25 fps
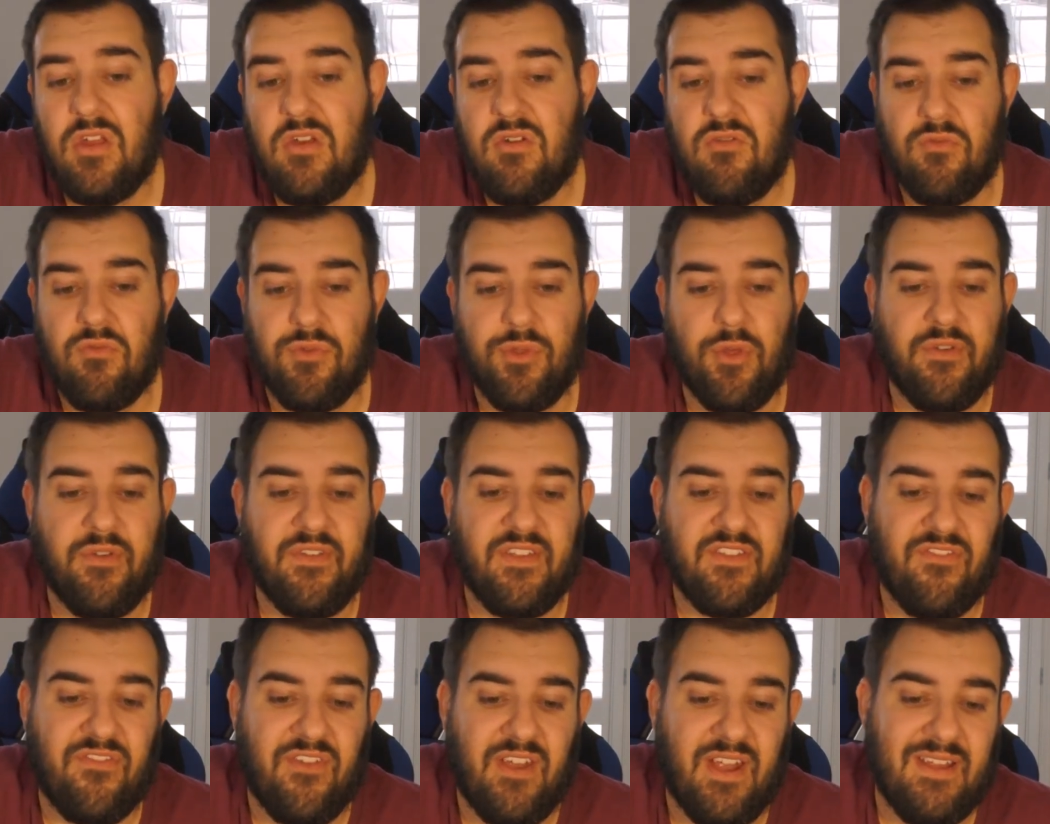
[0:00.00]
with all
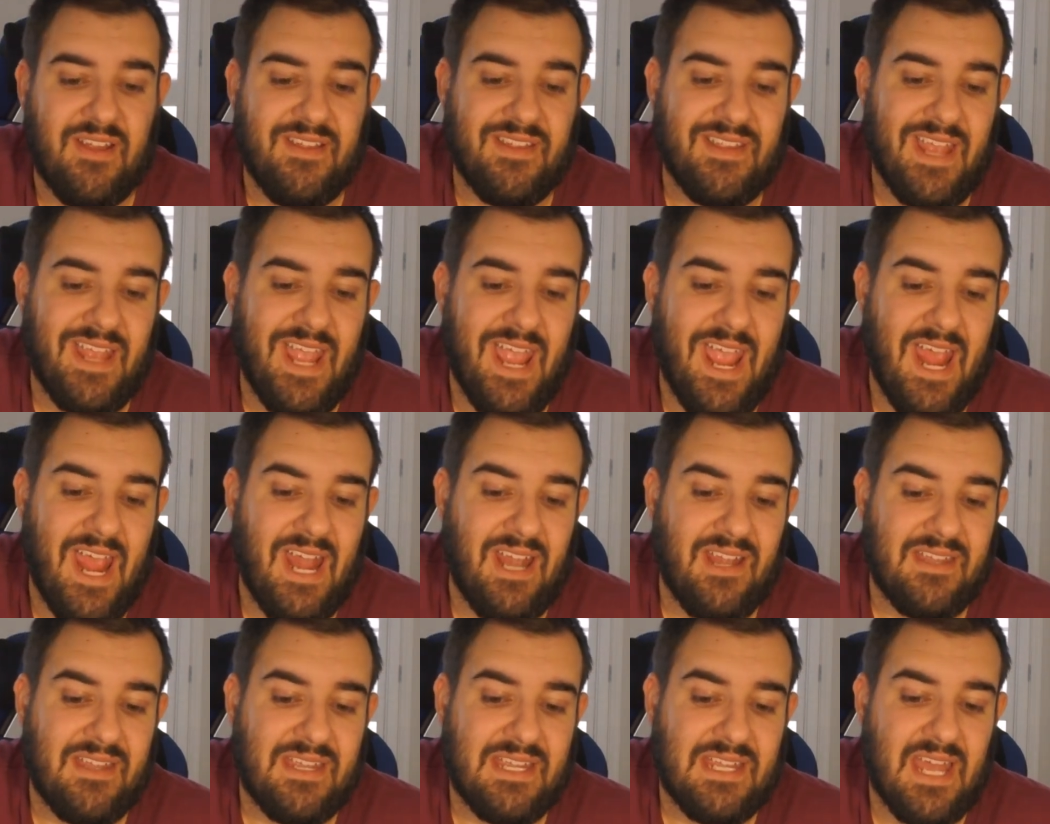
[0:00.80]
his friends,
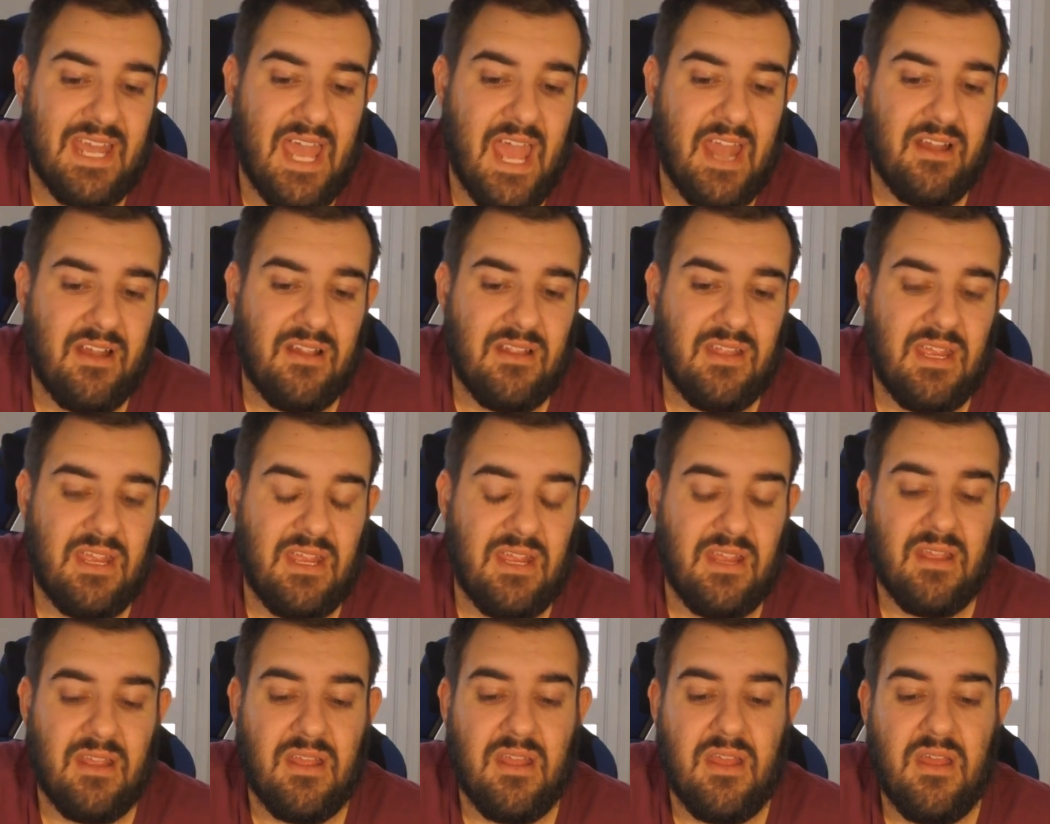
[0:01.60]
and
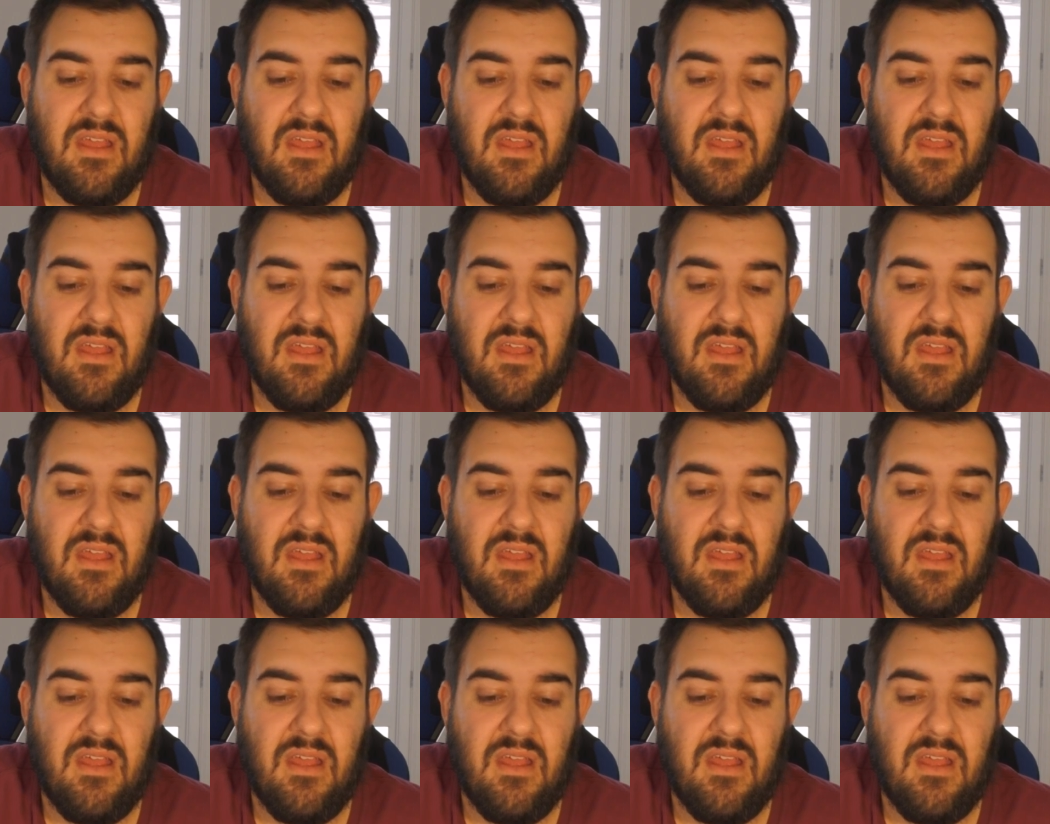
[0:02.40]
sadly,